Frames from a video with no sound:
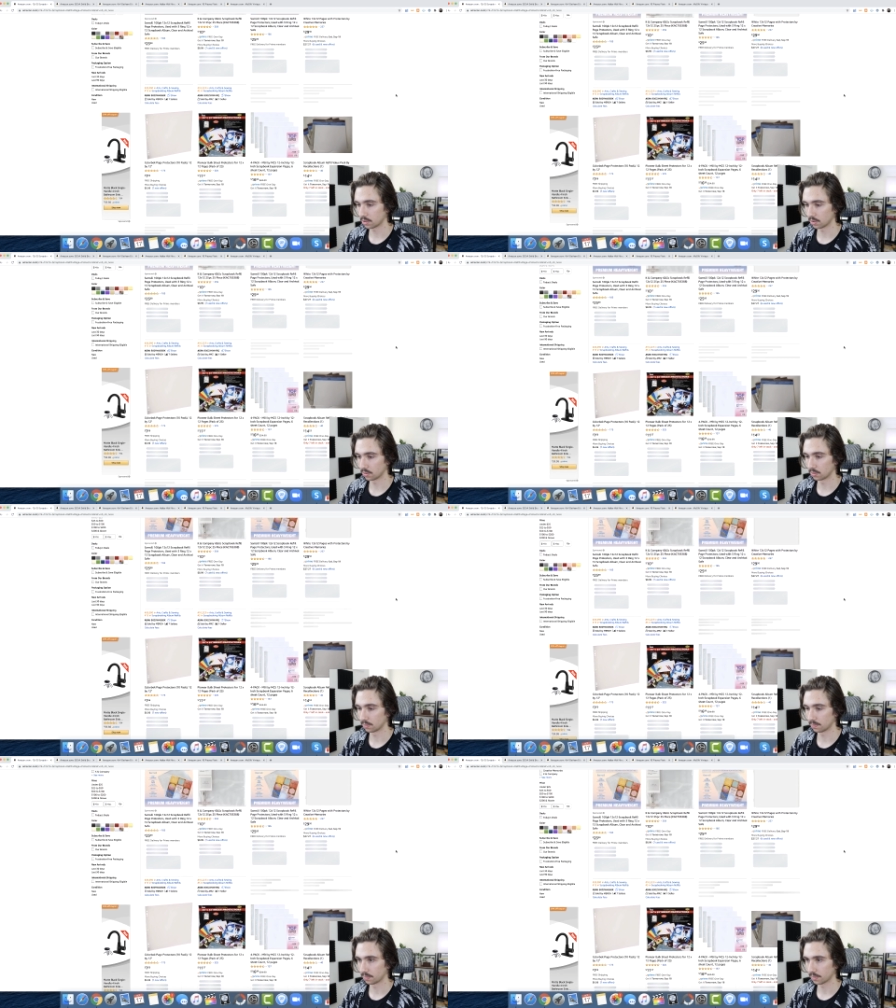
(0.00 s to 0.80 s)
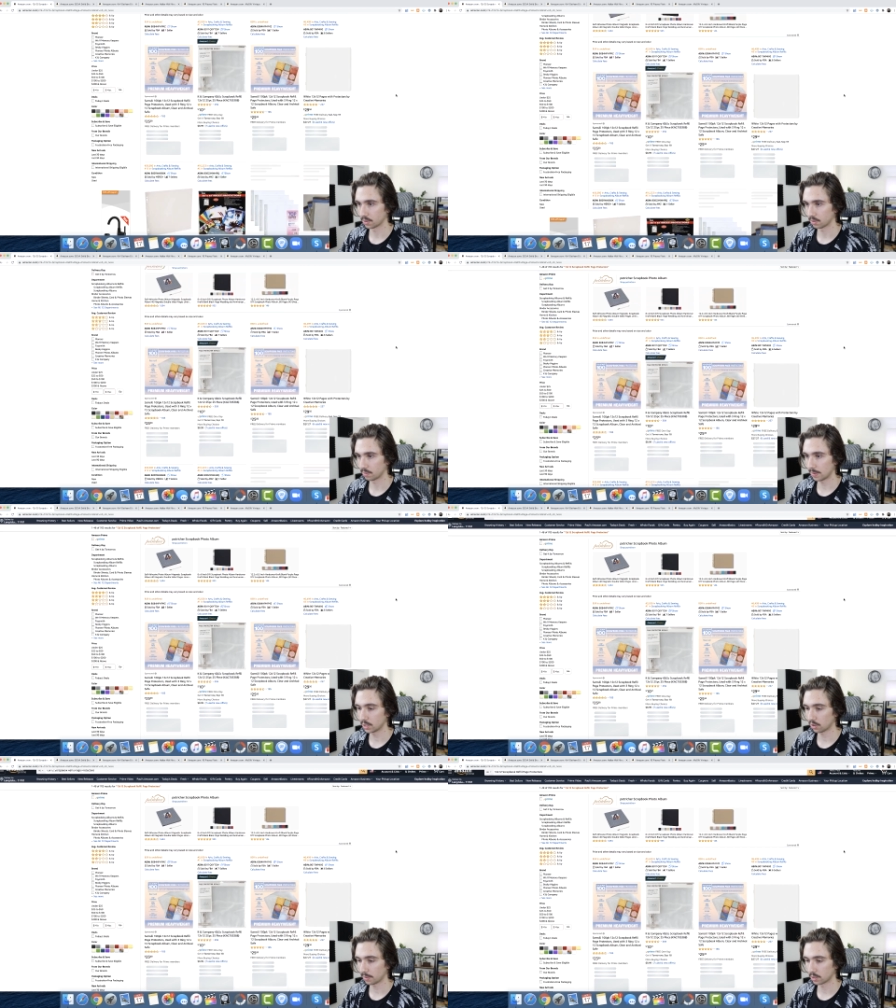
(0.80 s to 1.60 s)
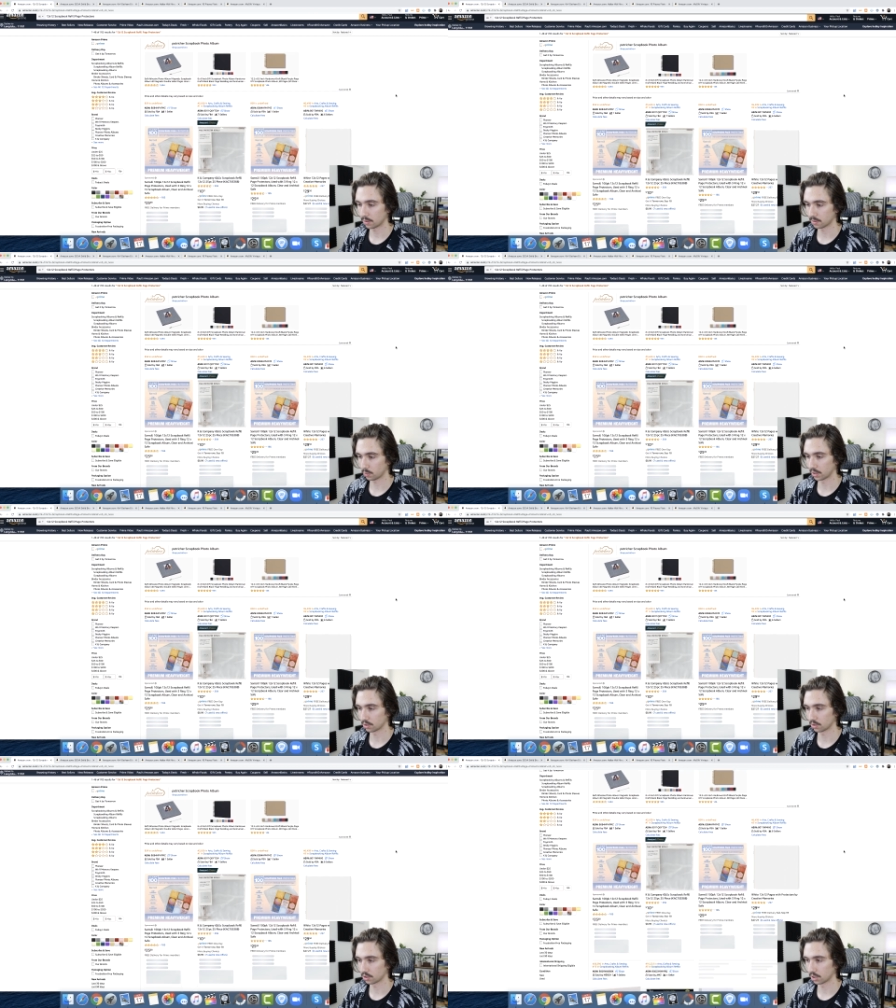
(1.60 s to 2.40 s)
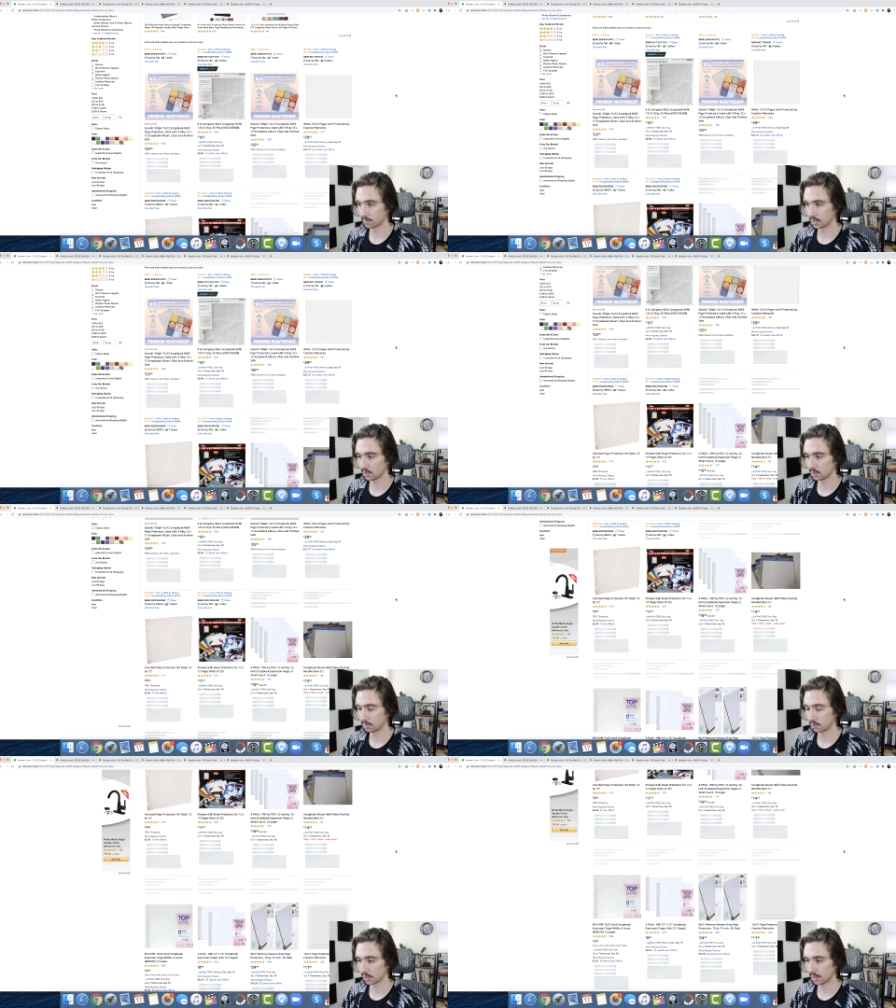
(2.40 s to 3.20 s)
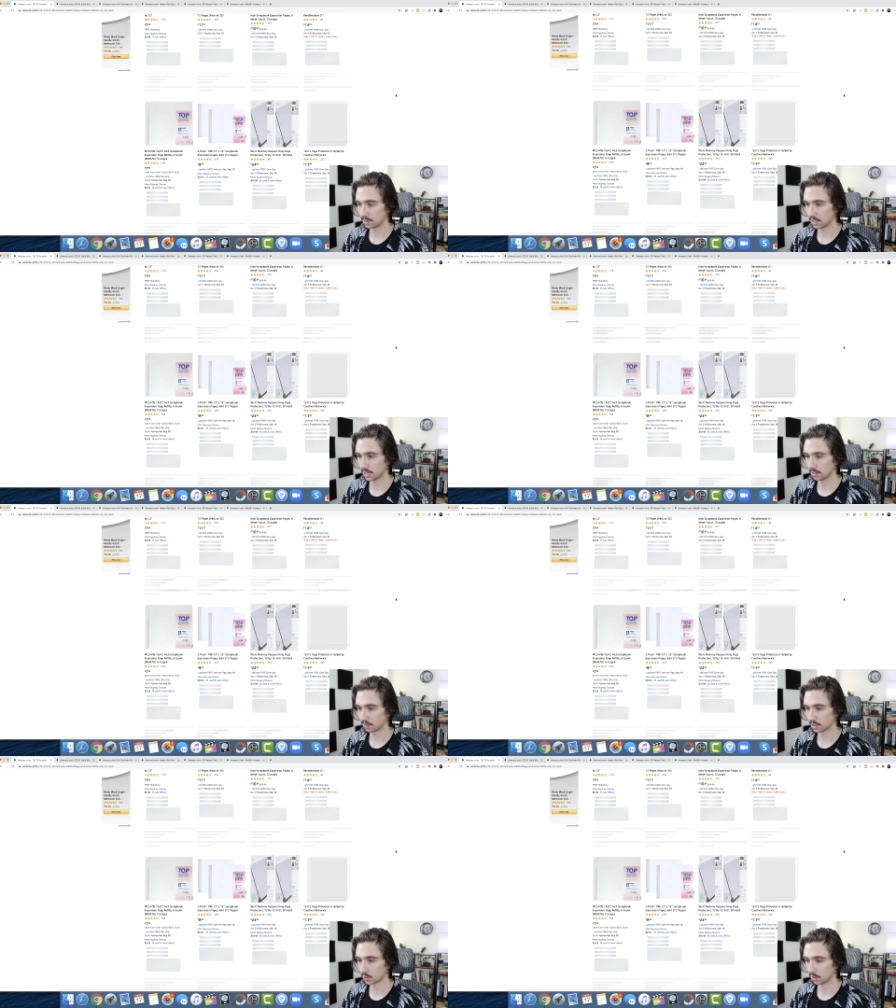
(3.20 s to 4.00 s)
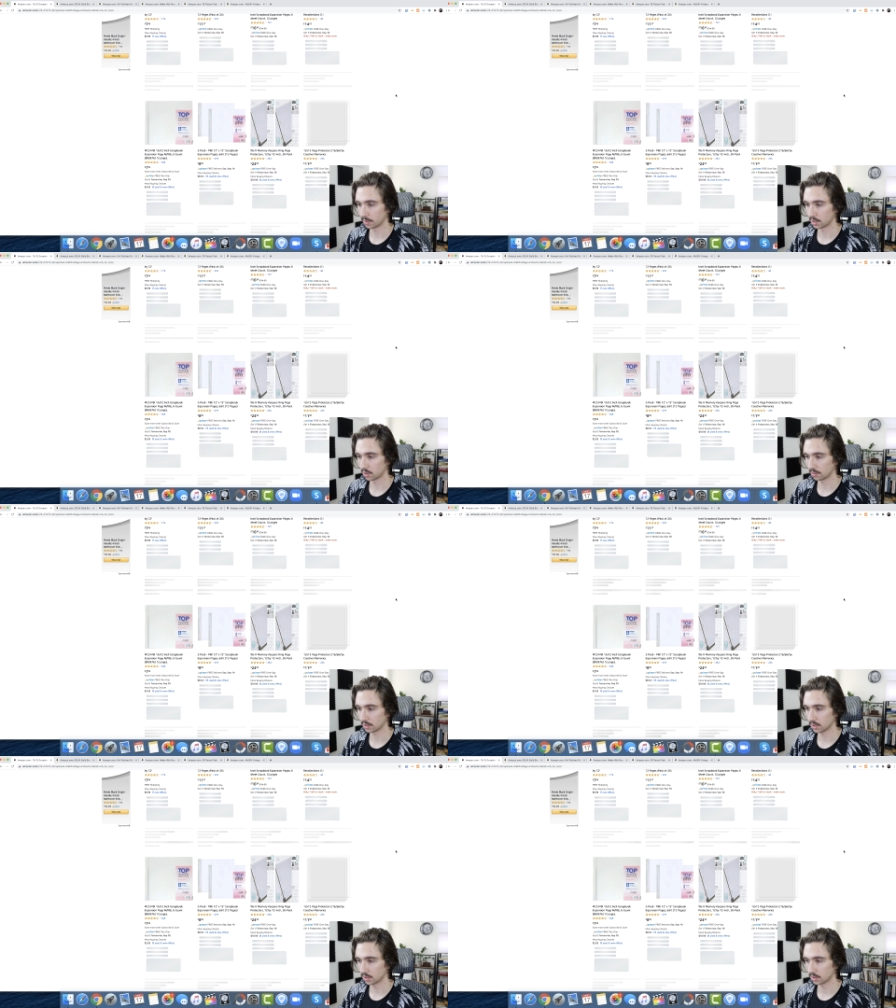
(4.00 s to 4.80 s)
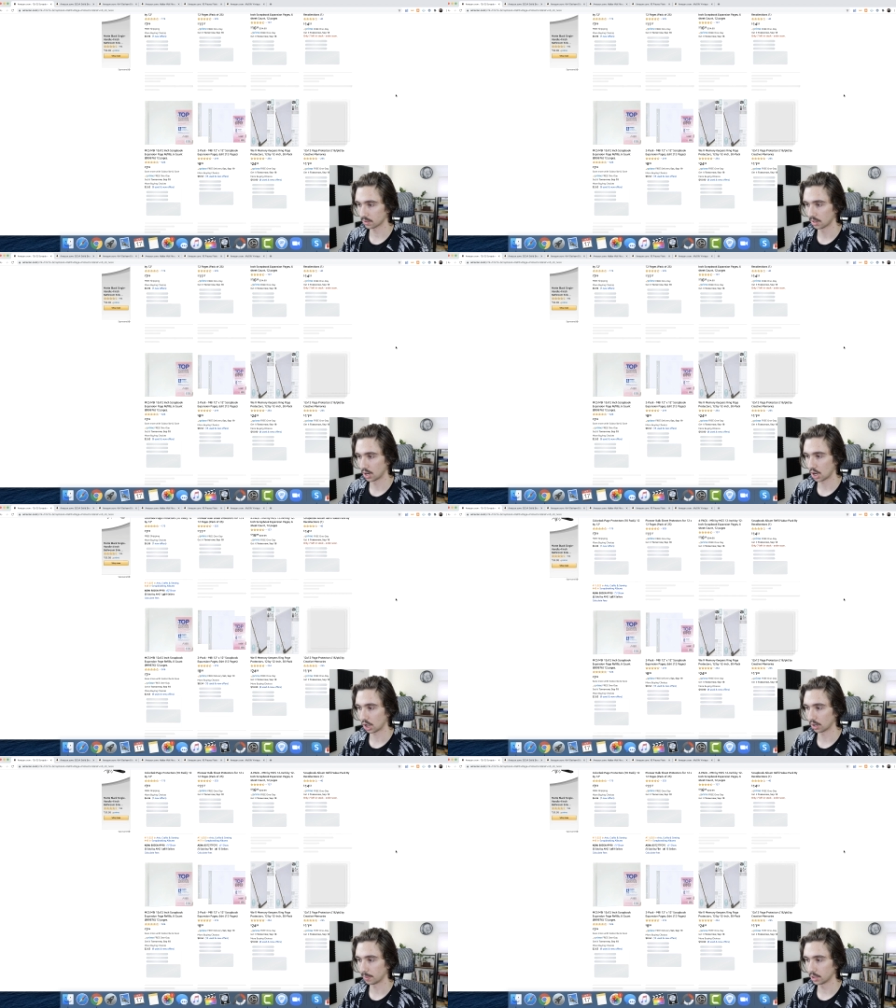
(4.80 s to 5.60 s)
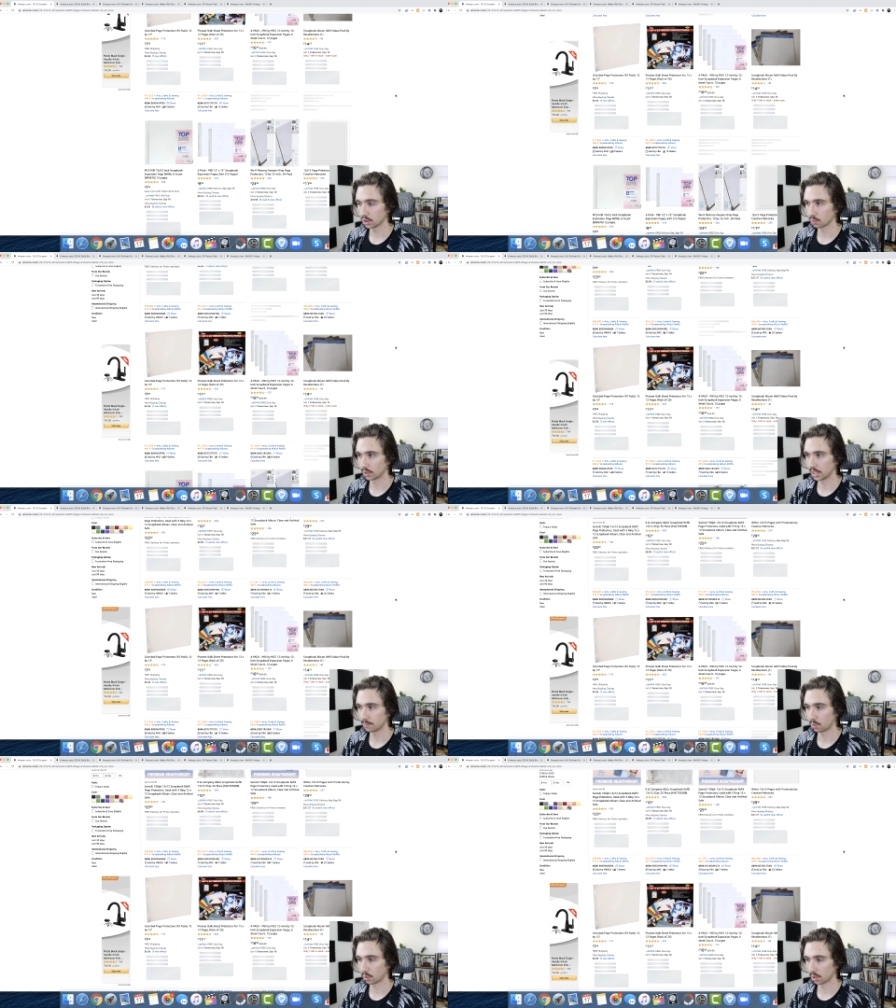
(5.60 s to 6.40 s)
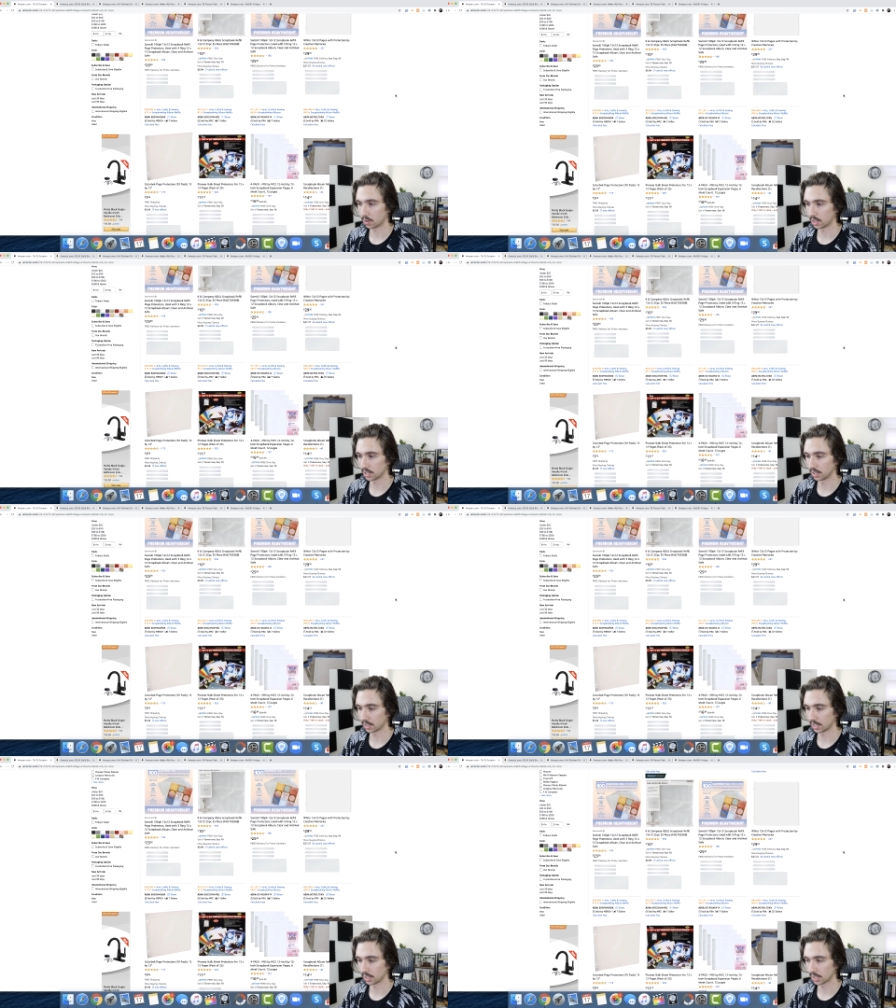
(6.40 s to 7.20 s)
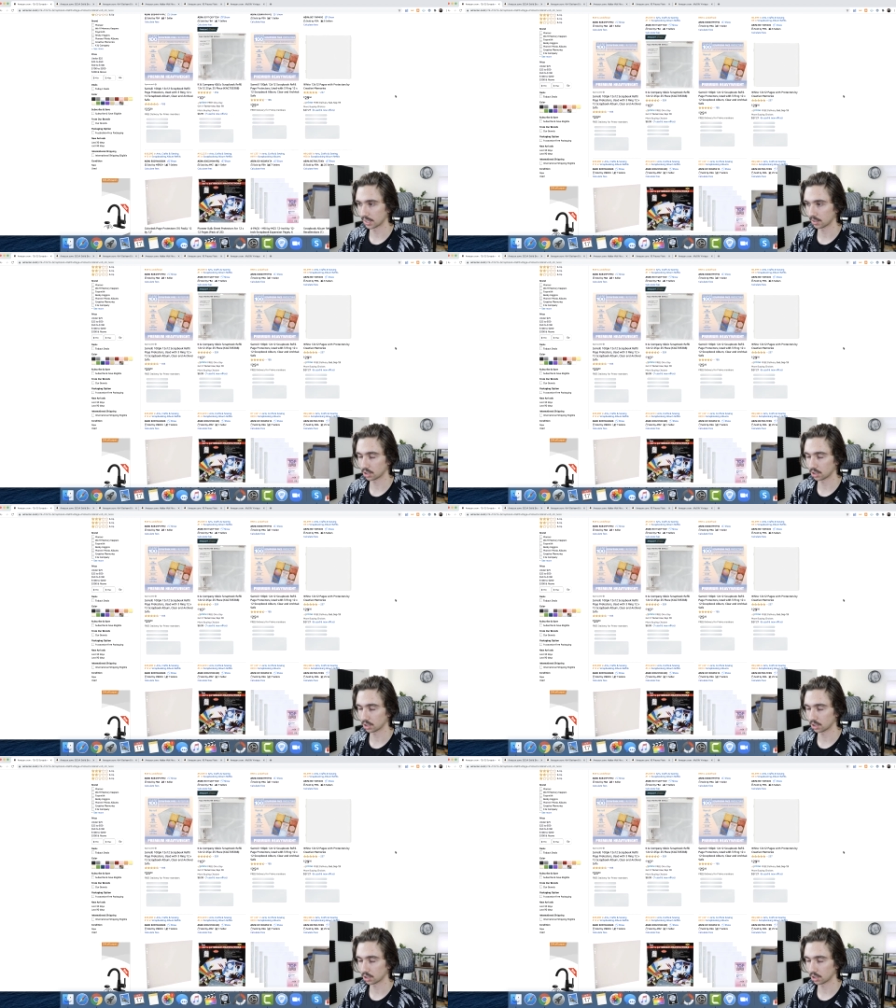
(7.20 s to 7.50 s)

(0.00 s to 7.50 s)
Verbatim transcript: So maybe 12 by 12 is a weird search term to use, but what I'm seeing for the 12 by 12 results are a bunch of really poor quality looking listings.